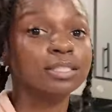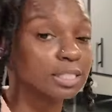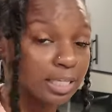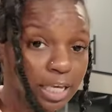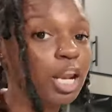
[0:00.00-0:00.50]

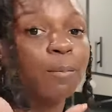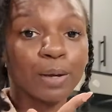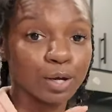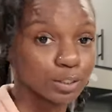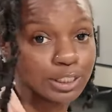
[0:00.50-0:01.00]
to get up
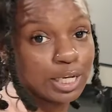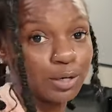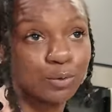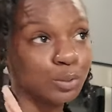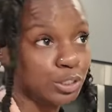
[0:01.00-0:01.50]
and go to
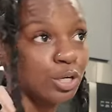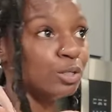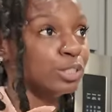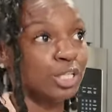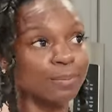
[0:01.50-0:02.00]
that hookah
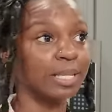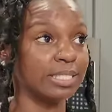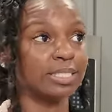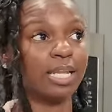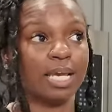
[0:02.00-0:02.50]
wholesale
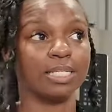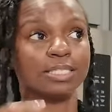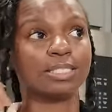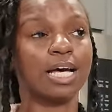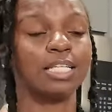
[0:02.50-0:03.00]
place today,
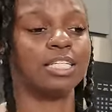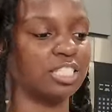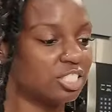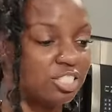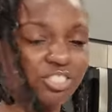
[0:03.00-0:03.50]
because the
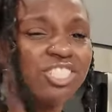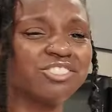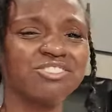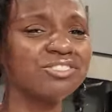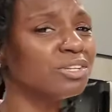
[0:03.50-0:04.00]

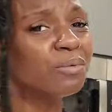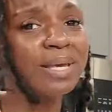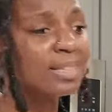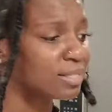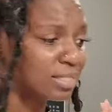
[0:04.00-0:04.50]
shisha just don't
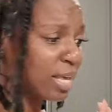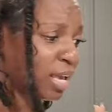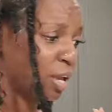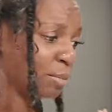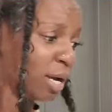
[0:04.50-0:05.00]
hit the same,